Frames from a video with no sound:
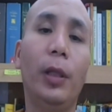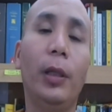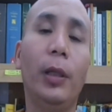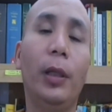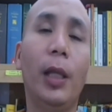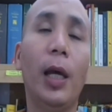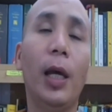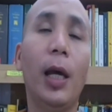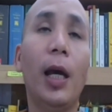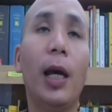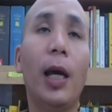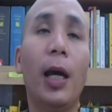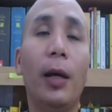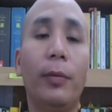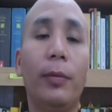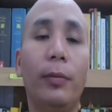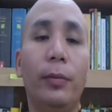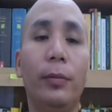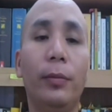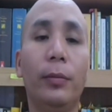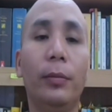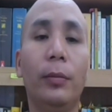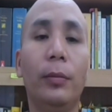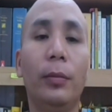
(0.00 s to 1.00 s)
there
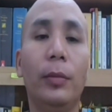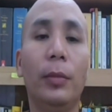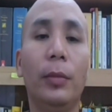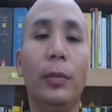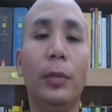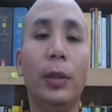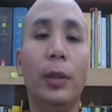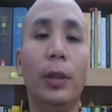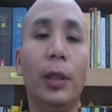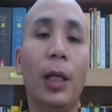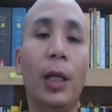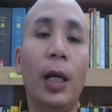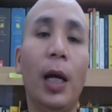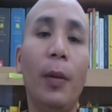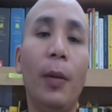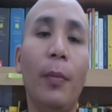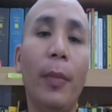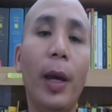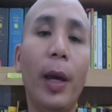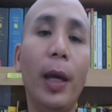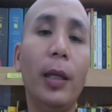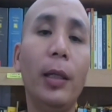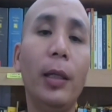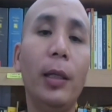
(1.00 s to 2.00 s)
are
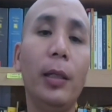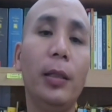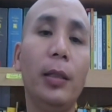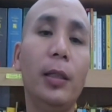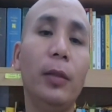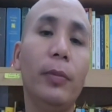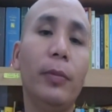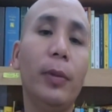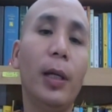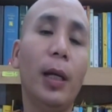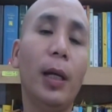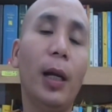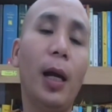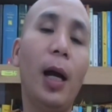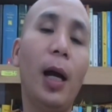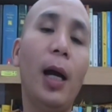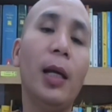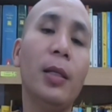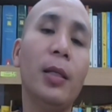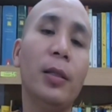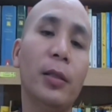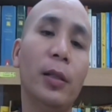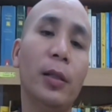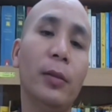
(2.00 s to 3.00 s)
many different
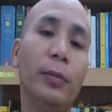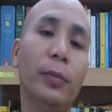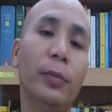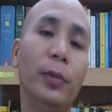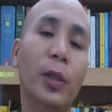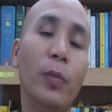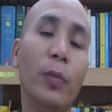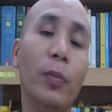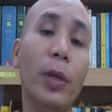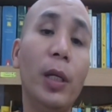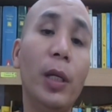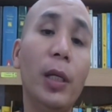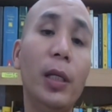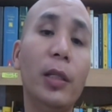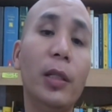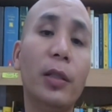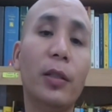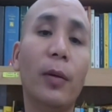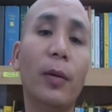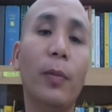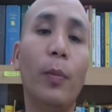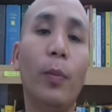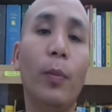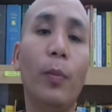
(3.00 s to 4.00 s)
kinds of the
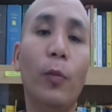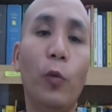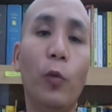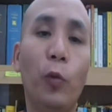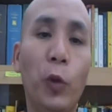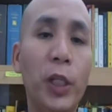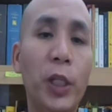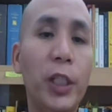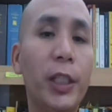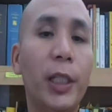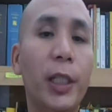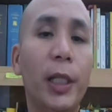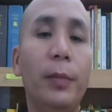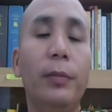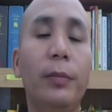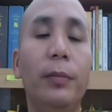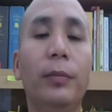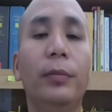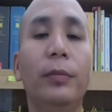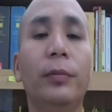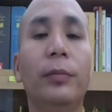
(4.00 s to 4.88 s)
meanings of wisdom.